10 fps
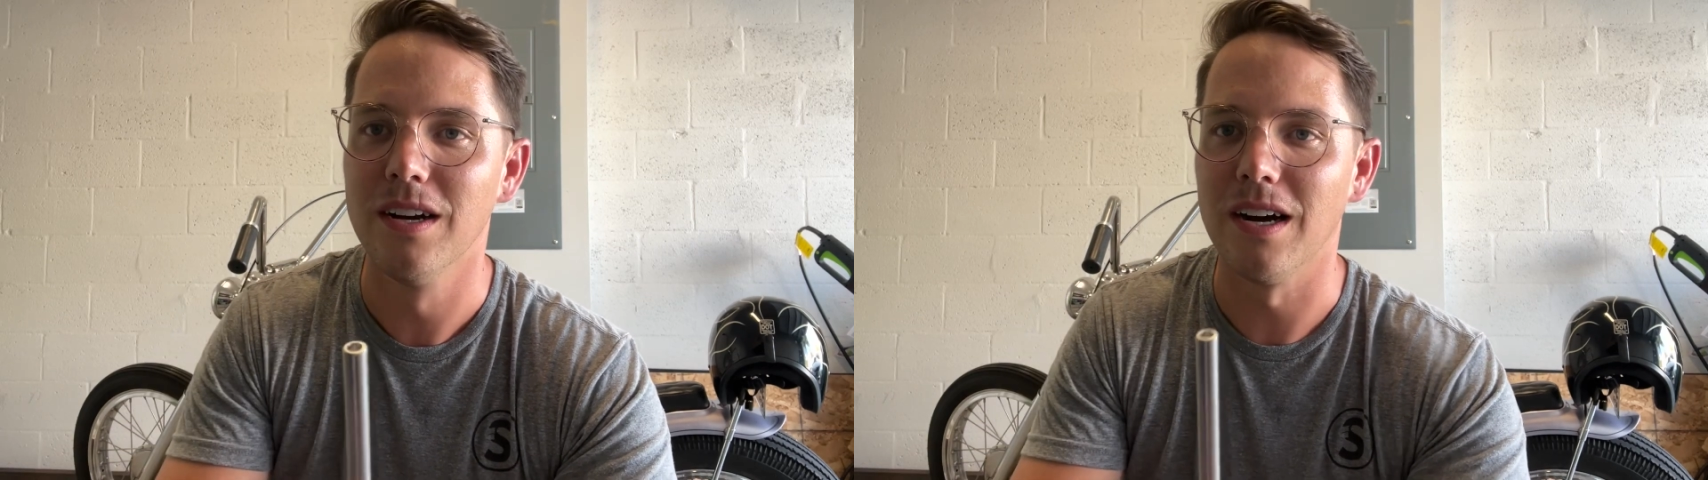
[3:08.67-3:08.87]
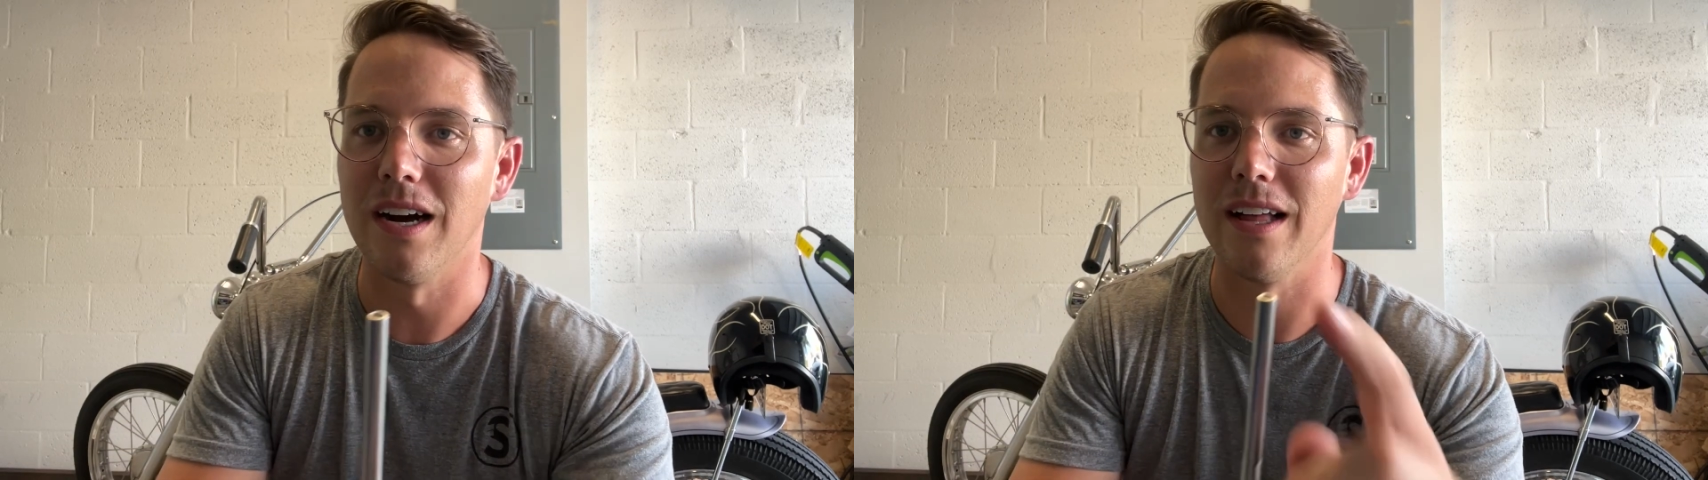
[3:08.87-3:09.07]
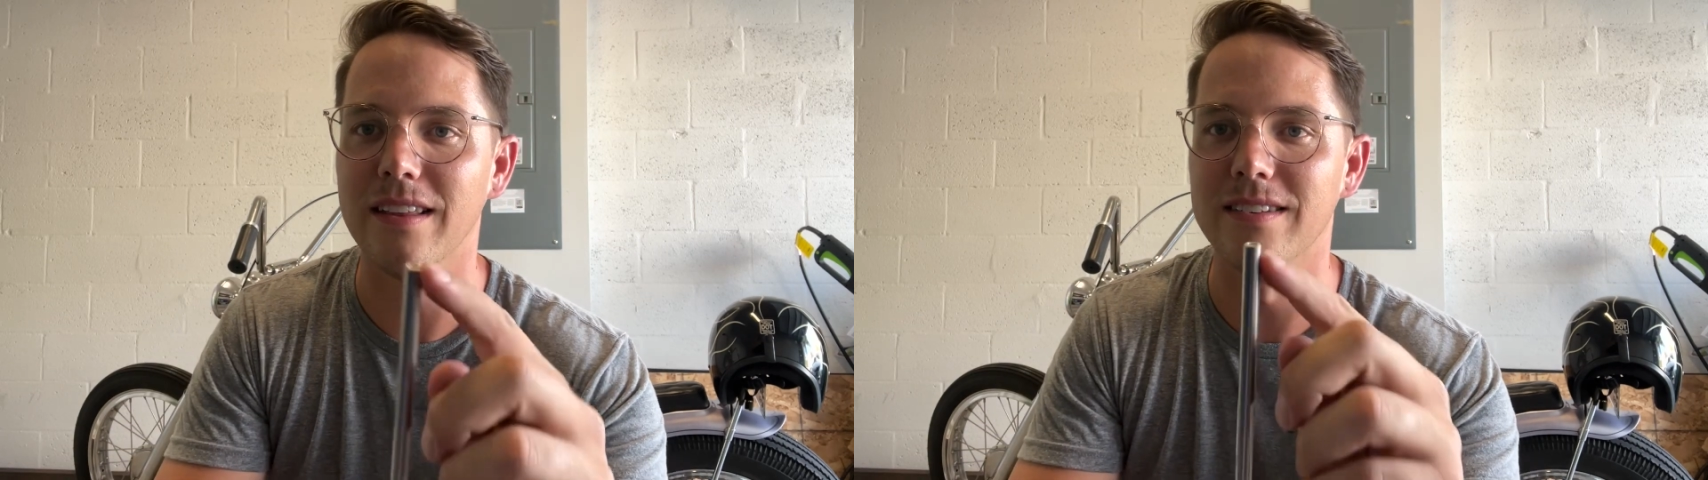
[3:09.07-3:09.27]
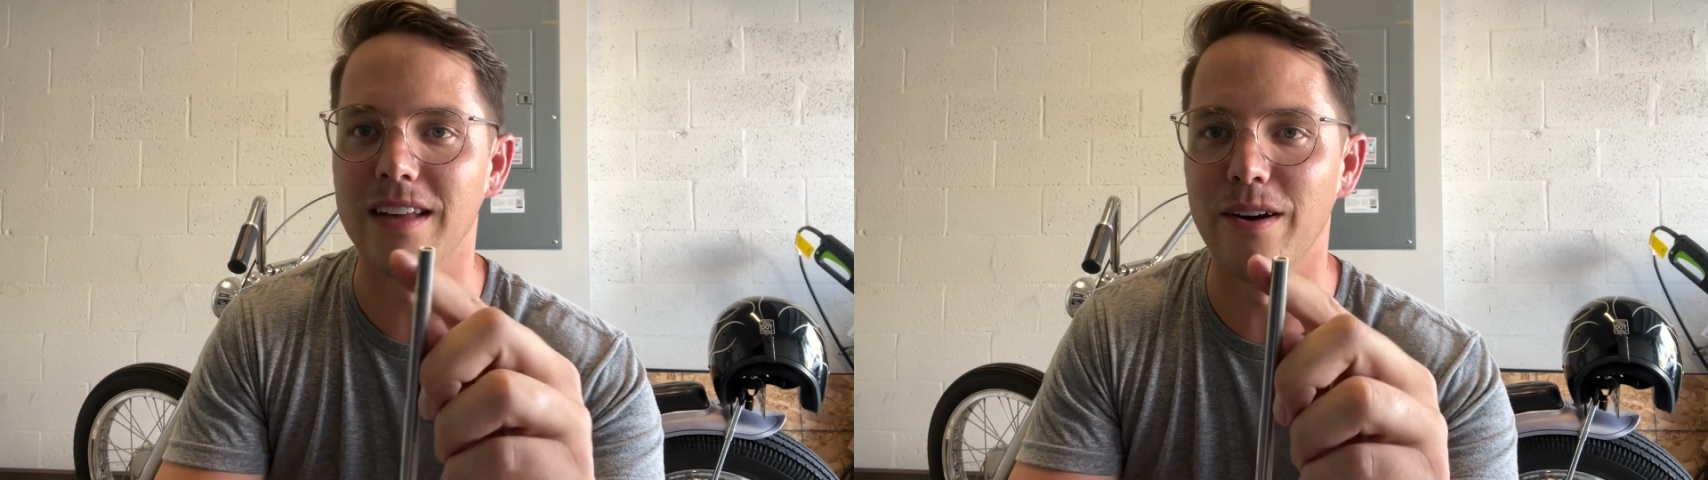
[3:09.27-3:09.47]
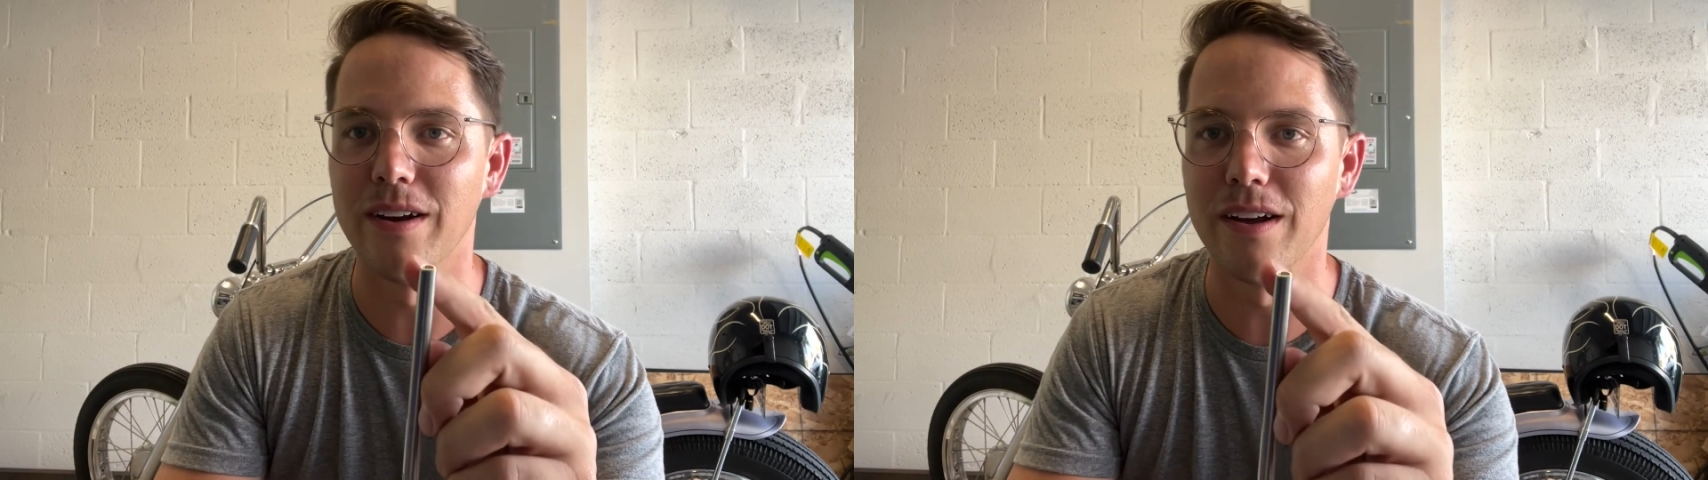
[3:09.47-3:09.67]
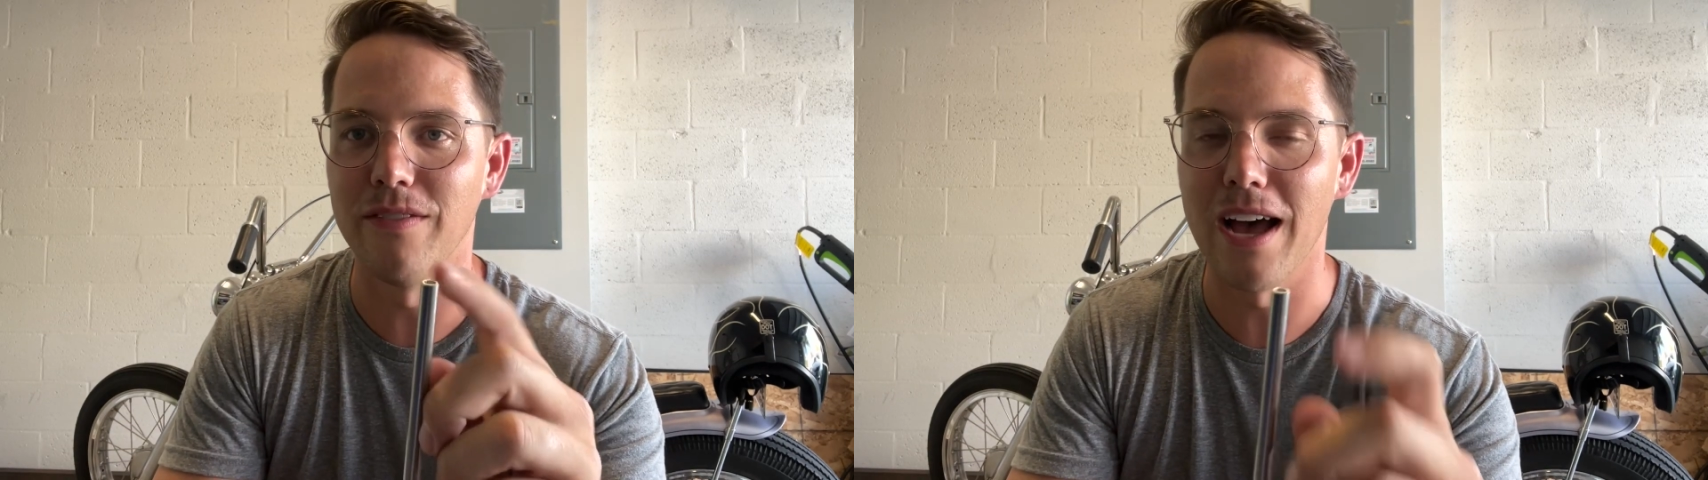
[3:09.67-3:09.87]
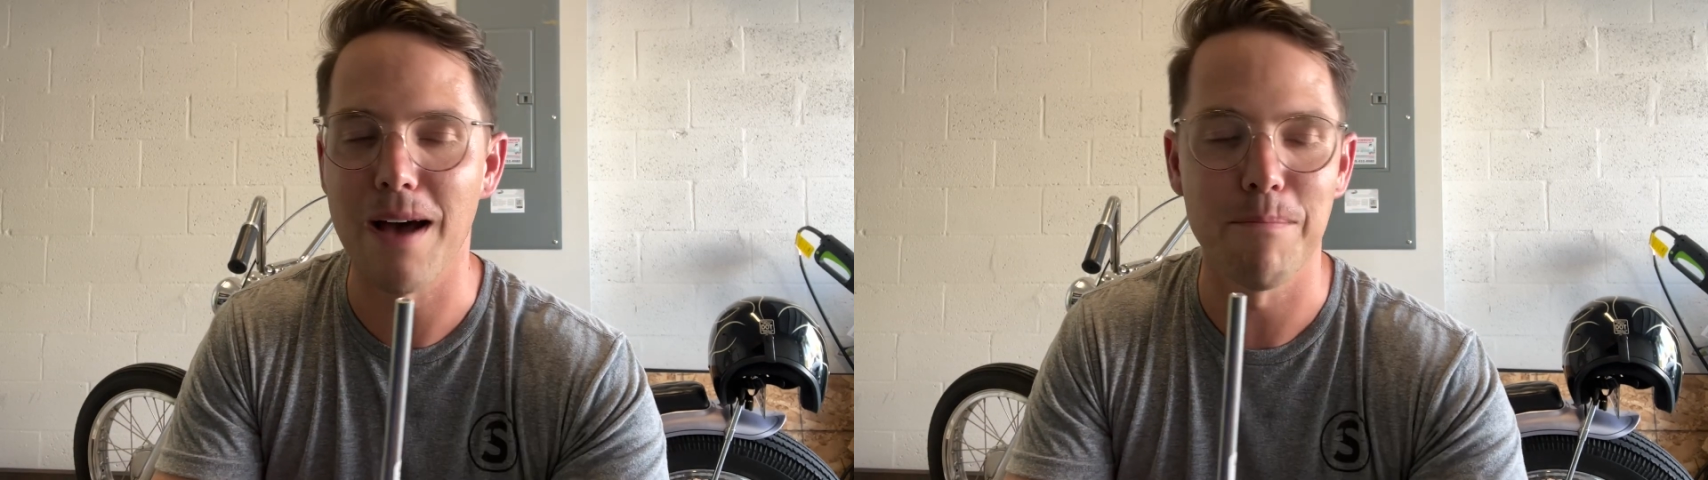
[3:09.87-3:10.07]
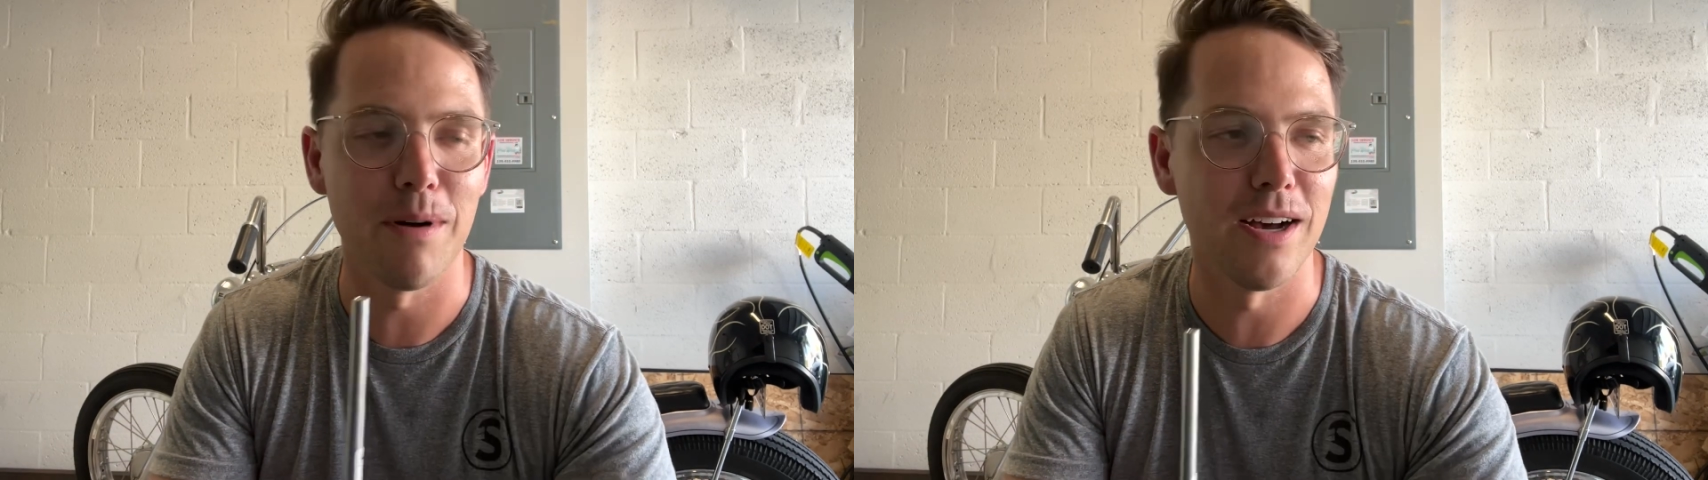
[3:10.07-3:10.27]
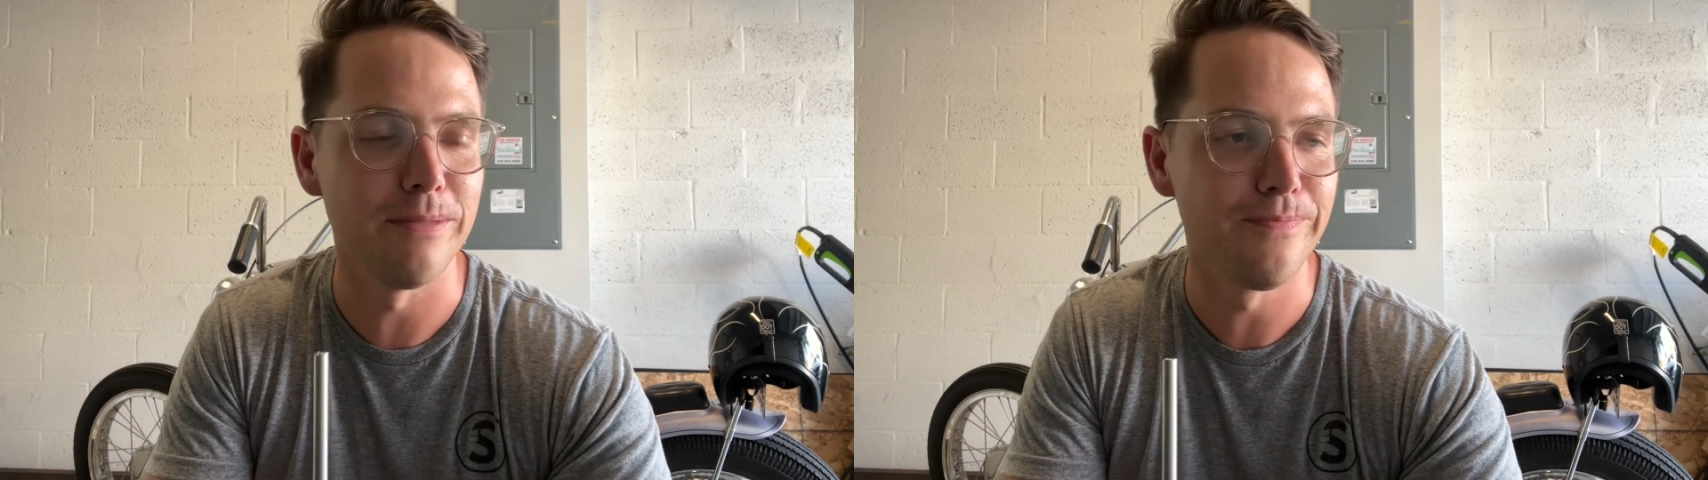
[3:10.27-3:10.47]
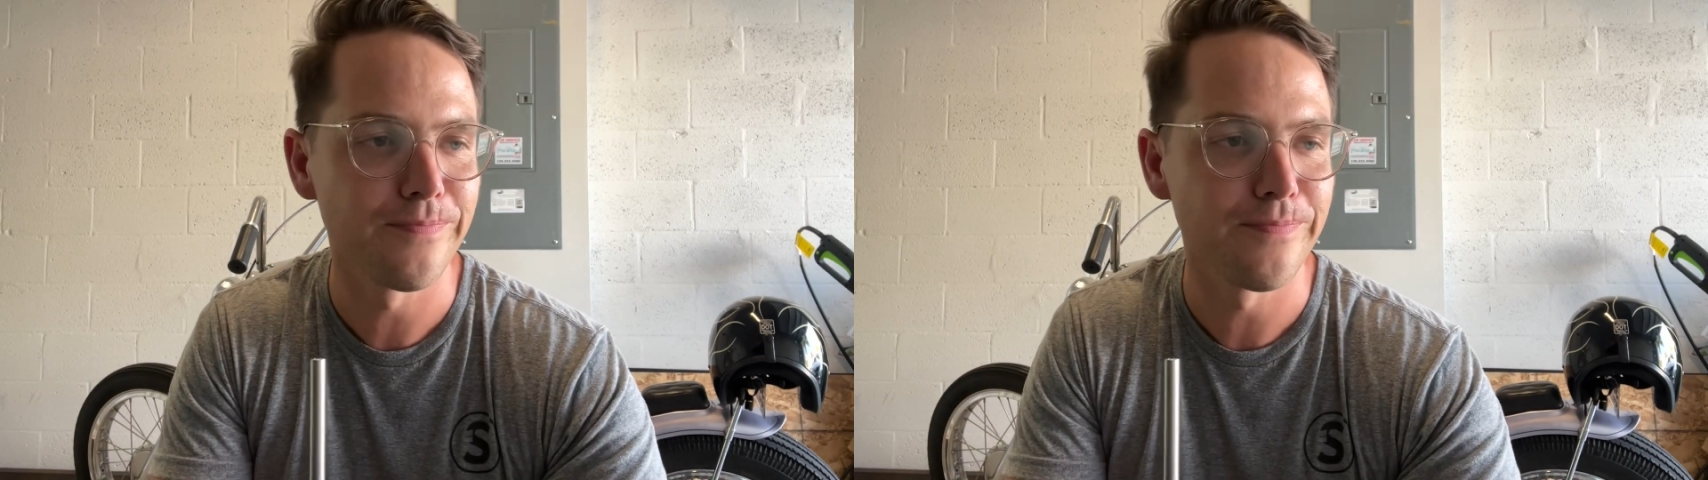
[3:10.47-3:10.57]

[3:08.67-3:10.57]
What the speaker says: the centering of that, but